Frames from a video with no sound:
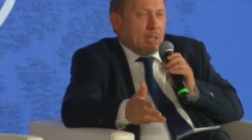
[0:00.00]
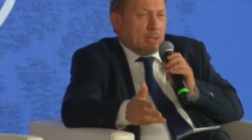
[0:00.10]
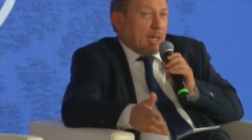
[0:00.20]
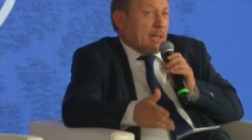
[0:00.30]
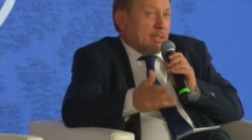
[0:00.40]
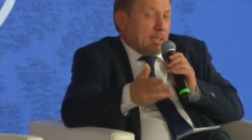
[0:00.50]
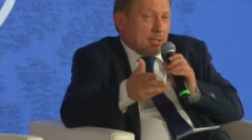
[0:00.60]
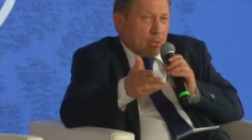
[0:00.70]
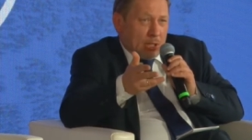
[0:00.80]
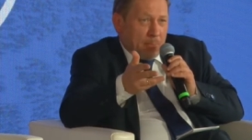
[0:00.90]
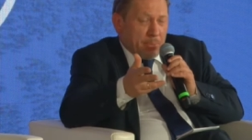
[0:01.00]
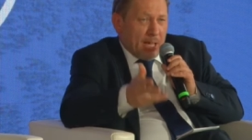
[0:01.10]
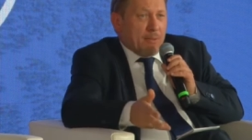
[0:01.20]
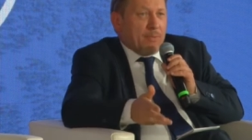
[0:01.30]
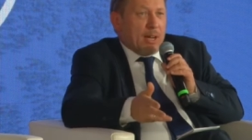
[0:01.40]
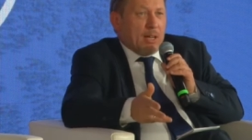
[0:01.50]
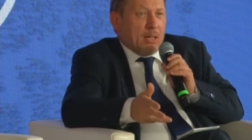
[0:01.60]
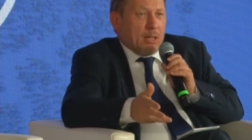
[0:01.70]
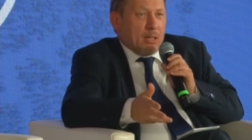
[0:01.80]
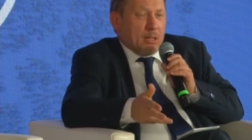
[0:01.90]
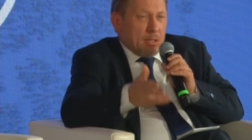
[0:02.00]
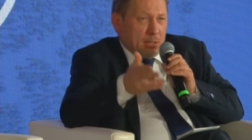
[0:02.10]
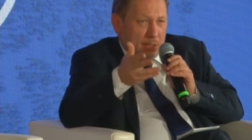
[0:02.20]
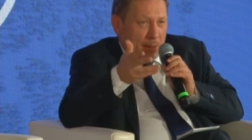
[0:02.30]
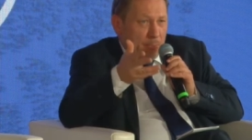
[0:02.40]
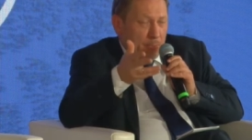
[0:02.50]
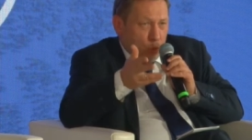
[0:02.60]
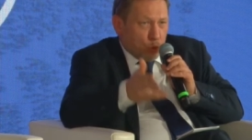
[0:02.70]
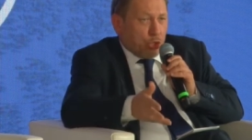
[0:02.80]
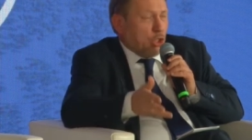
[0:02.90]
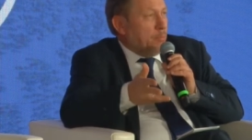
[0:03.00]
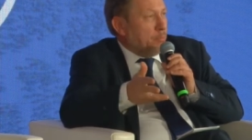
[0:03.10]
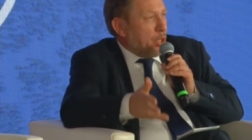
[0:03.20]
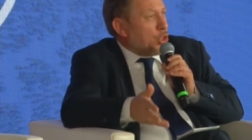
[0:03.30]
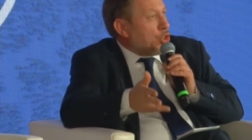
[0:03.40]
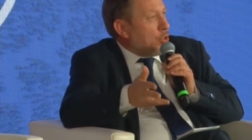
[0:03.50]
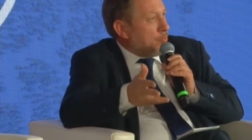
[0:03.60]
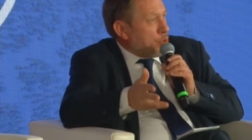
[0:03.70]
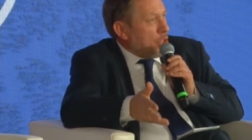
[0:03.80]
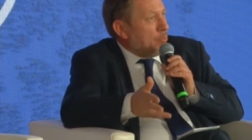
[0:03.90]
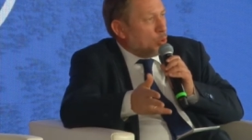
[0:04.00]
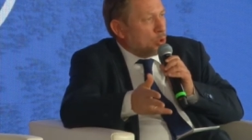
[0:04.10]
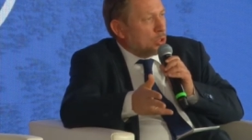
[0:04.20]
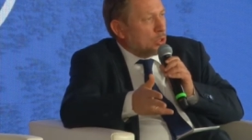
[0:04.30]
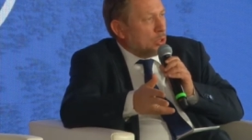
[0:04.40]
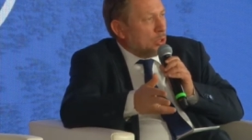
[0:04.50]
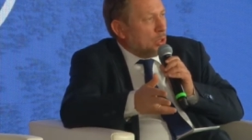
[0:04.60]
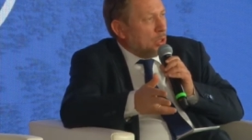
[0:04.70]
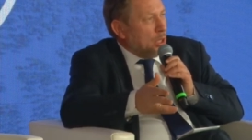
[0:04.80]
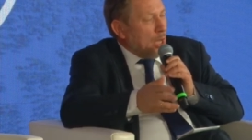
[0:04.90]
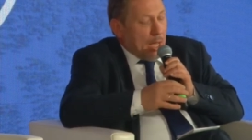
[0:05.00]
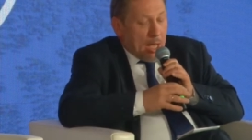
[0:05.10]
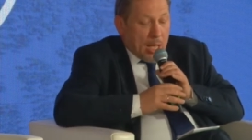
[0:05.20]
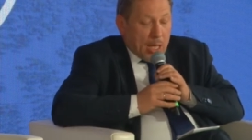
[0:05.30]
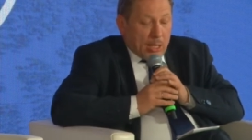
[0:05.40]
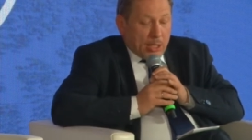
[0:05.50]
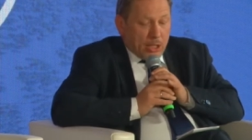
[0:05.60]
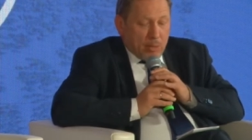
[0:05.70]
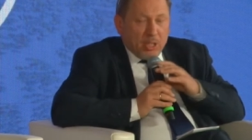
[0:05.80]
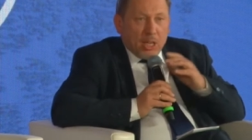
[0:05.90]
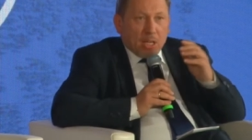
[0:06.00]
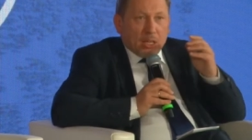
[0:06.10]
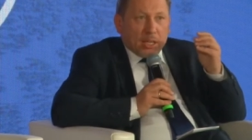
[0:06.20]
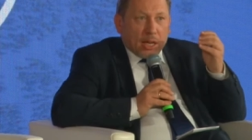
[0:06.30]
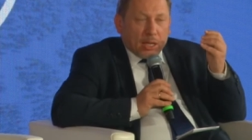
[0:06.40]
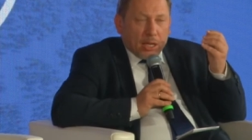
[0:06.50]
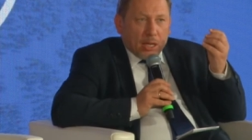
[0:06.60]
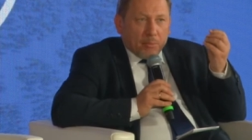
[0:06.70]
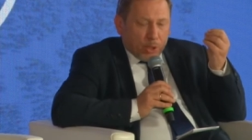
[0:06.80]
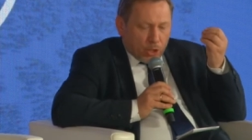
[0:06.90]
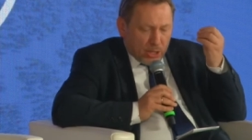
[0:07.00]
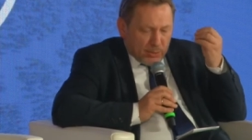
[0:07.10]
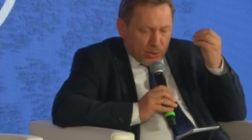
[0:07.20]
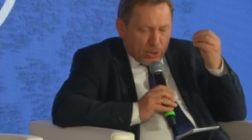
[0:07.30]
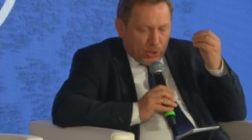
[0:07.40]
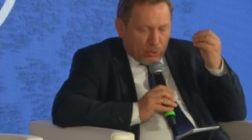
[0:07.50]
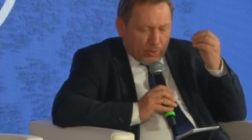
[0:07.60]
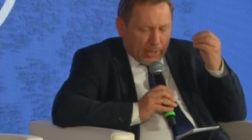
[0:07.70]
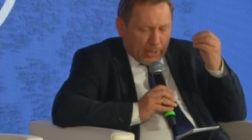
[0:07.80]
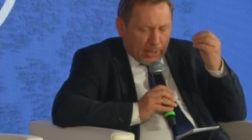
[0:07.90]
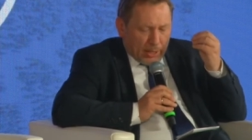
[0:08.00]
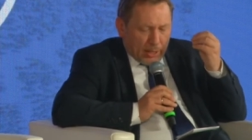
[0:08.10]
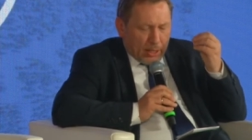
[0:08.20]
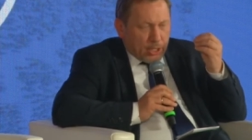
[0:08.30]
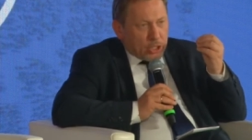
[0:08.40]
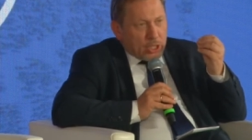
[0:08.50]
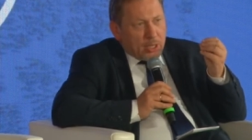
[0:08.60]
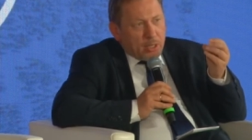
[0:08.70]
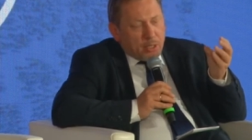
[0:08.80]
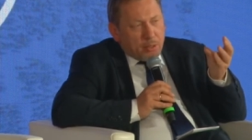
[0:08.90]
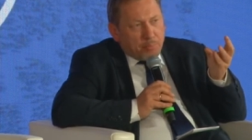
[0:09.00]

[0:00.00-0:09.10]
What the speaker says: That's how the state works. That's how the law works. There has to be power. There has to be